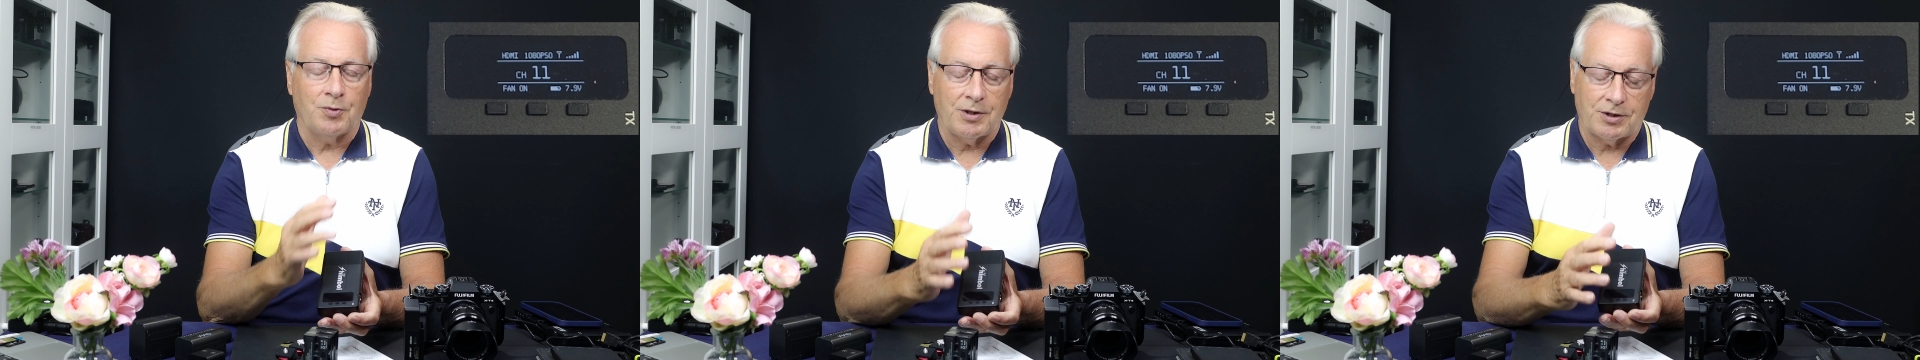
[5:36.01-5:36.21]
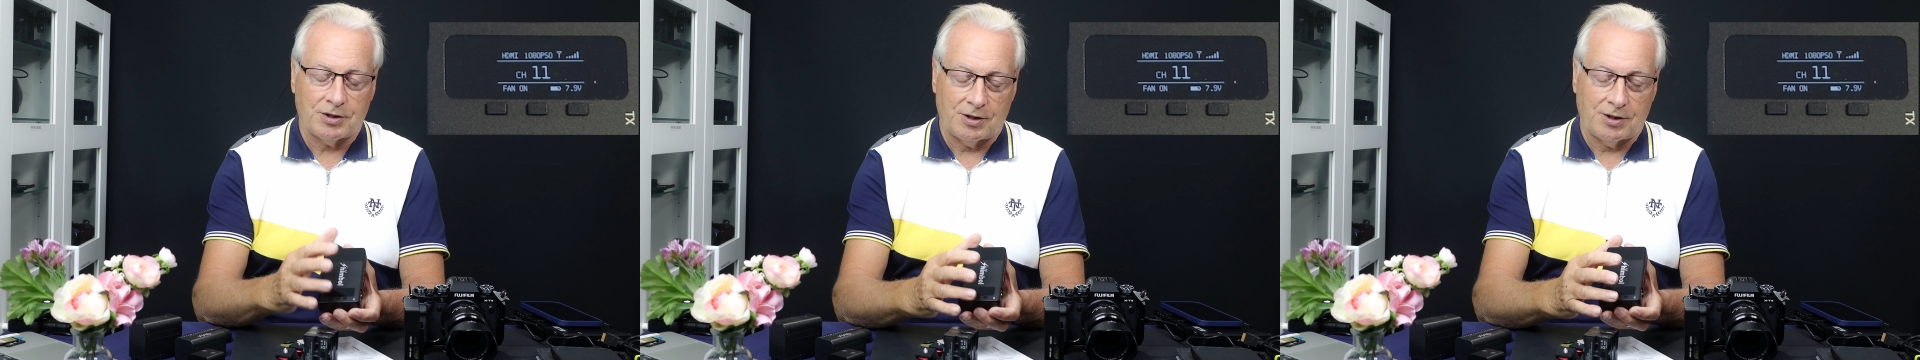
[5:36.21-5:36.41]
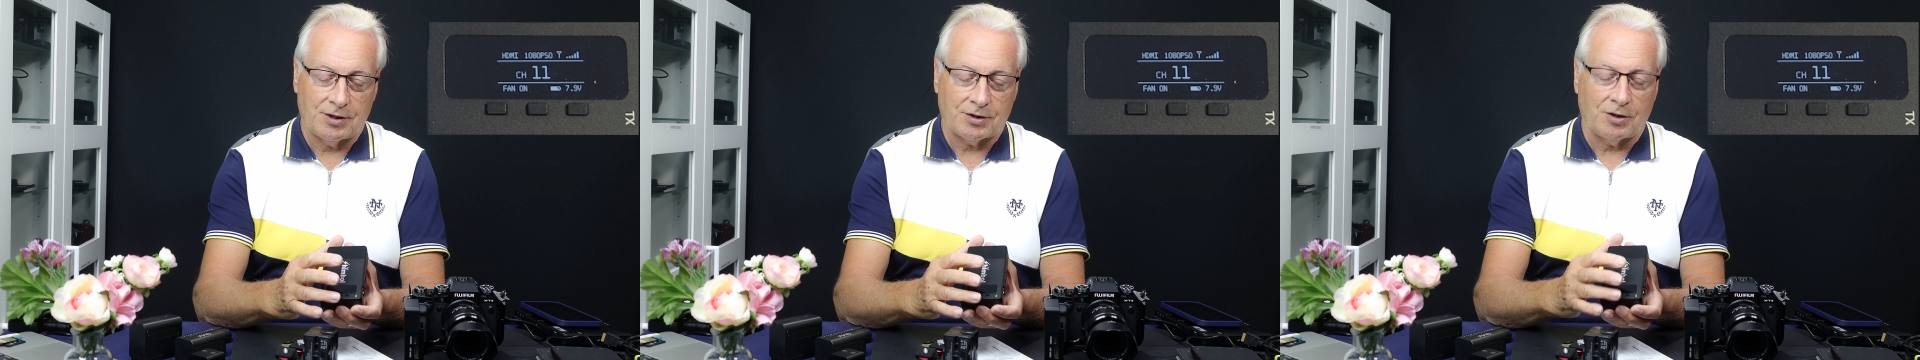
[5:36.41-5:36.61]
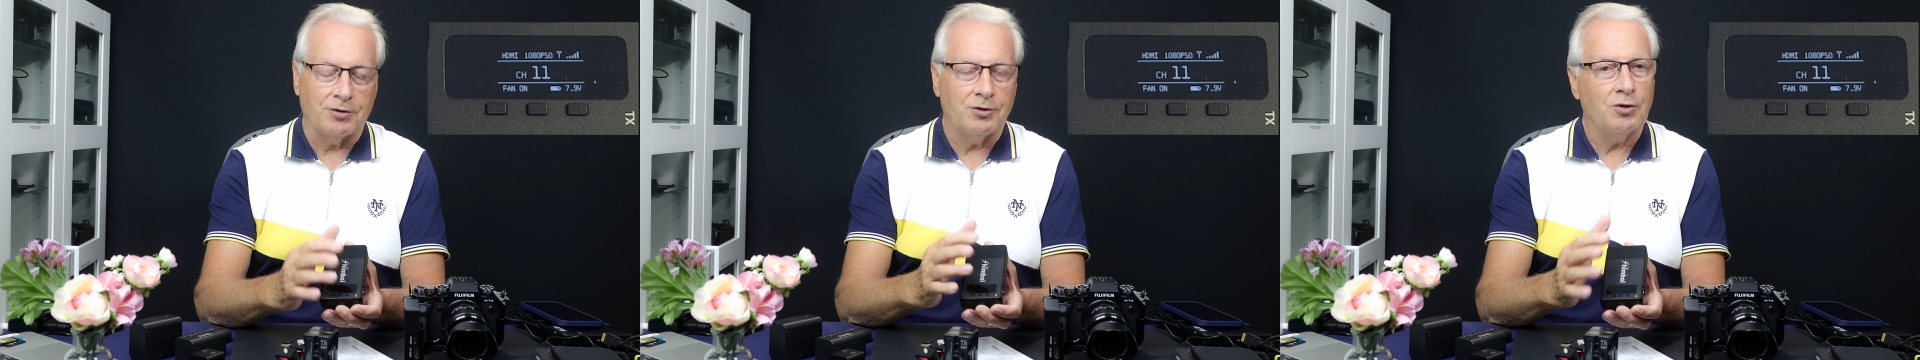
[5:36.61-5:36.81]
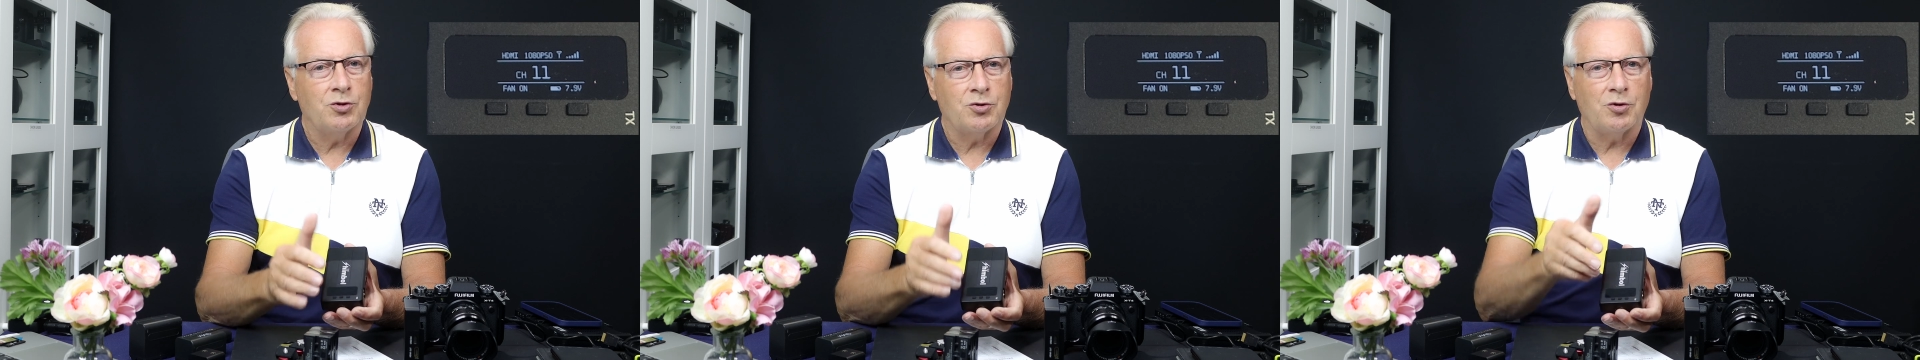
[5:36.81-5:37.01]
which is
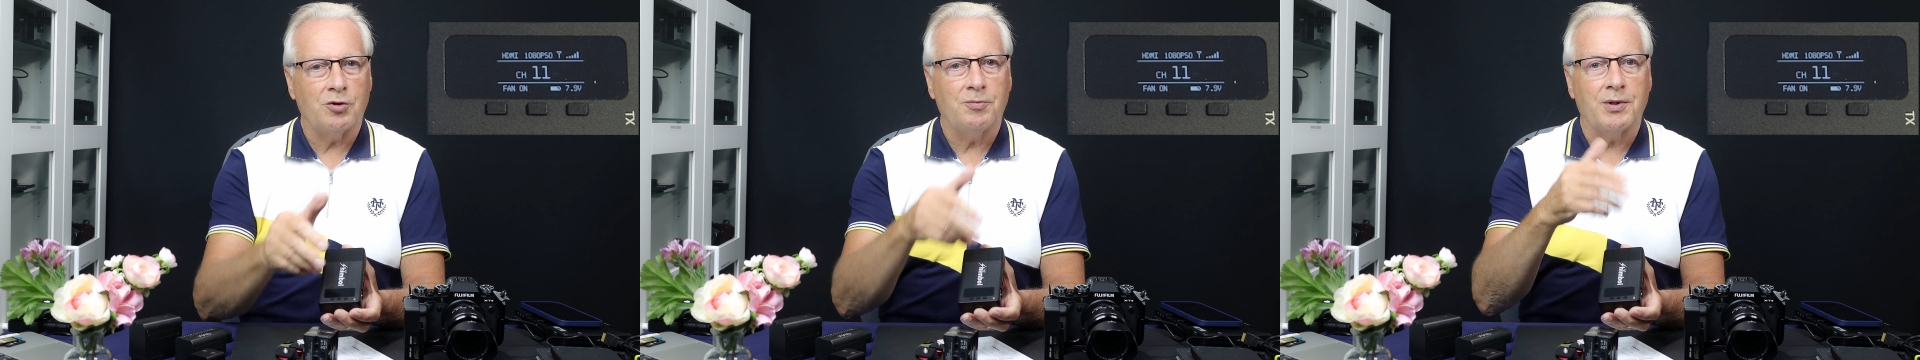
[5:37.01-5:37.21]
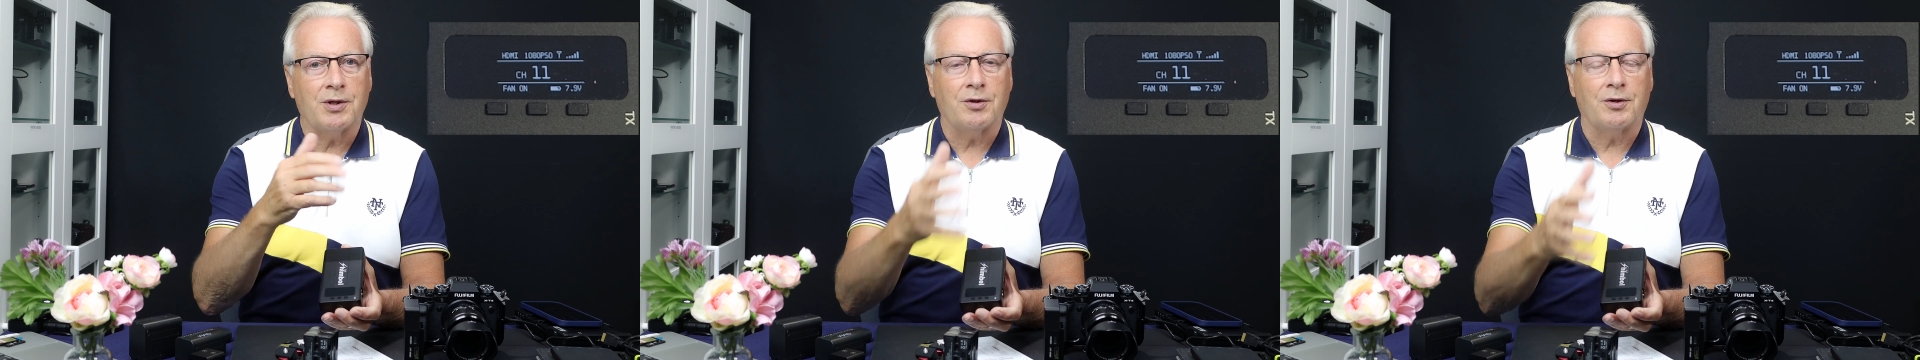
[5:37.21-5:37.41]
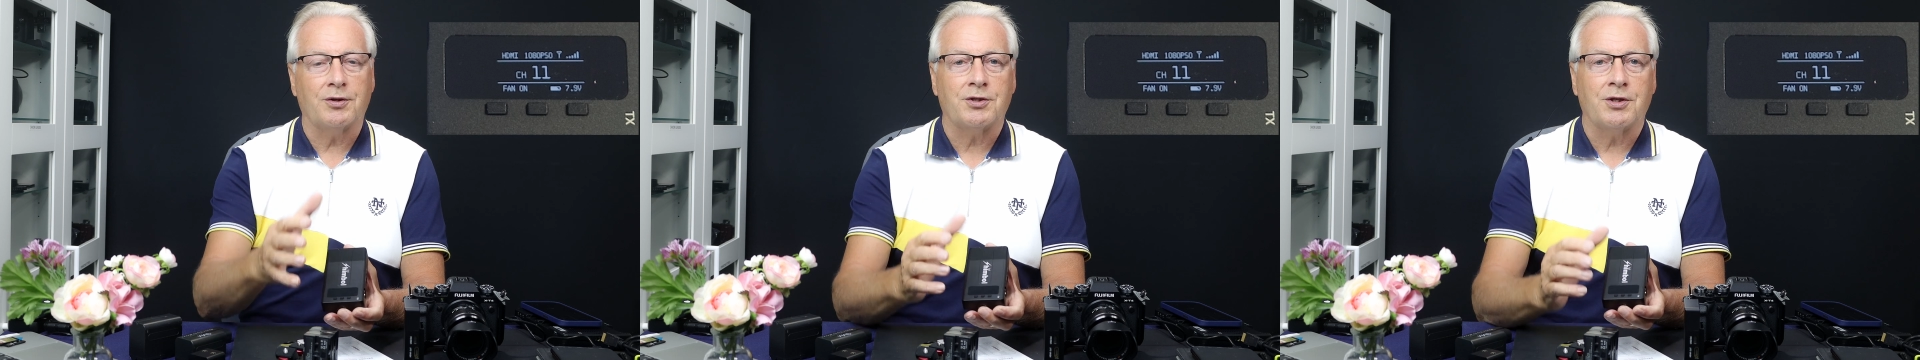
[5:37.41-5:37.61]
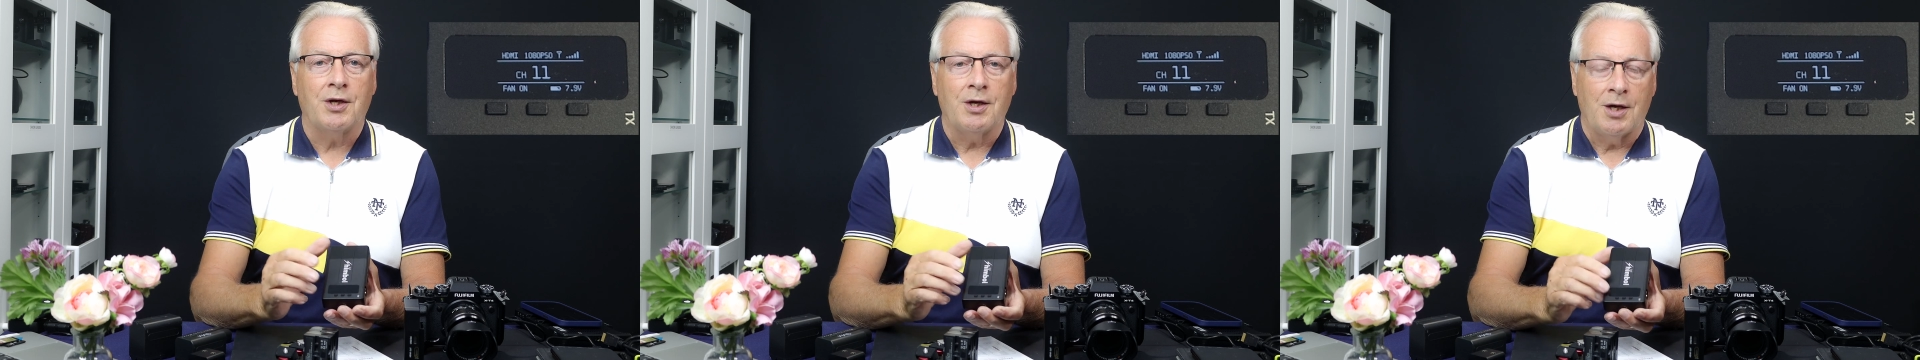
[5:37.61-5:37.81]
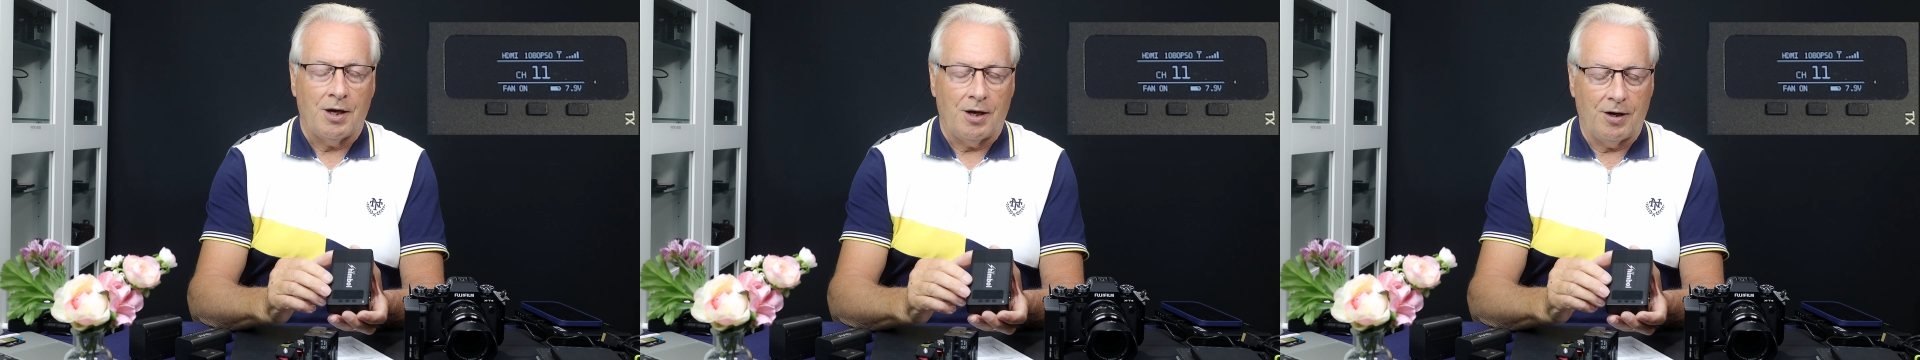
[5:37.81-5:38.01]
unusual because
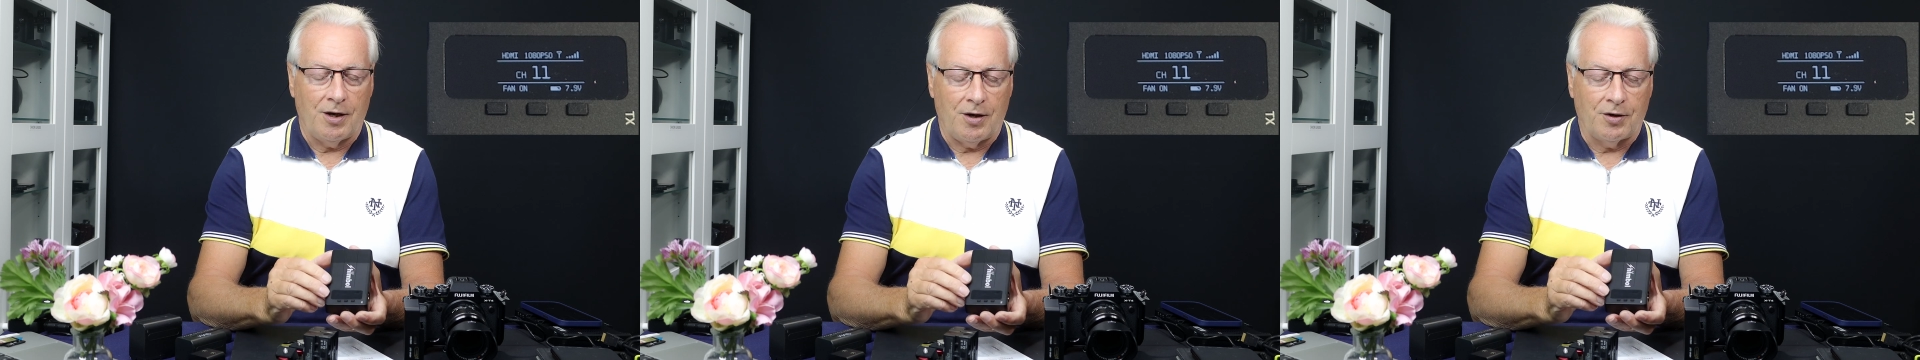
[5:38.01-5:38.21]
uh,